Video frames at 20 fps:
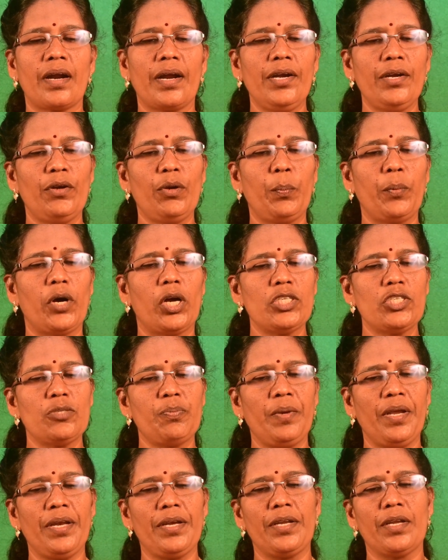Right to
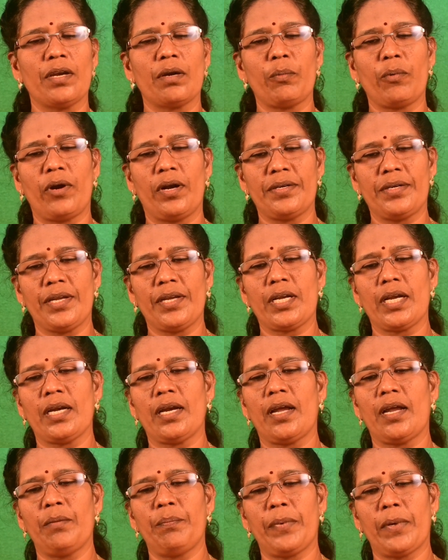participate in
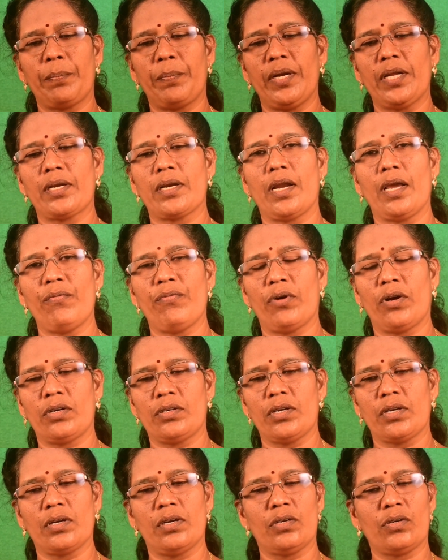political and public life,
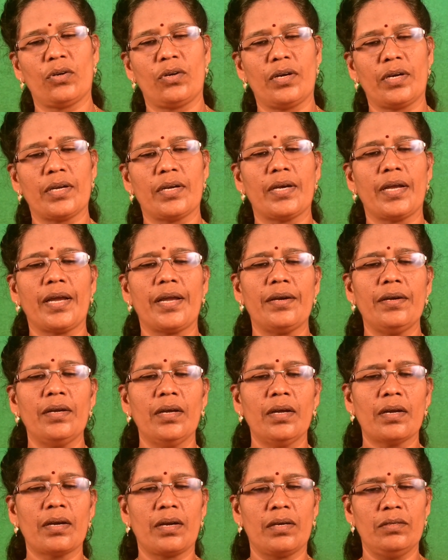Article
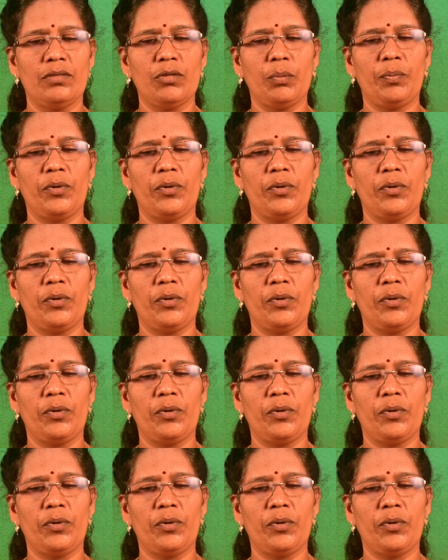29. Right to